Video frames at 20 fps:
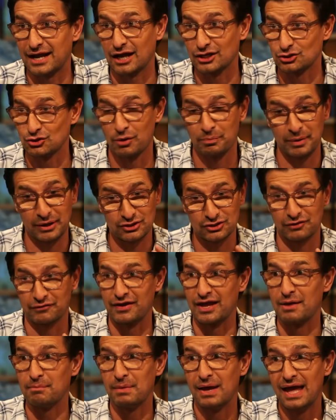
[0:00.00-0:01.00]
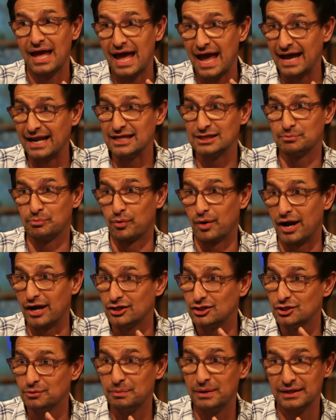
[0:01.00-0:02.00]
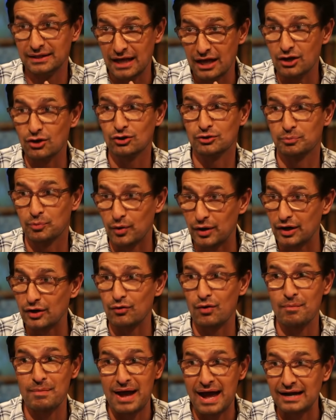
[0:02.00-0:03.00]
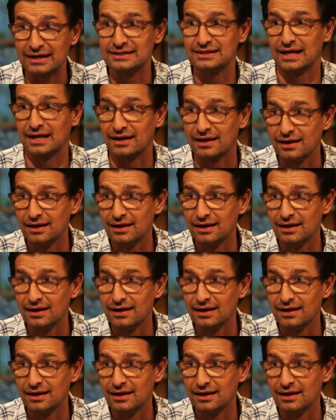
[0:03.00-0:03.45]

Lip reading: I saw a picture of him and his bride-to-be, and they looked pretty romantic.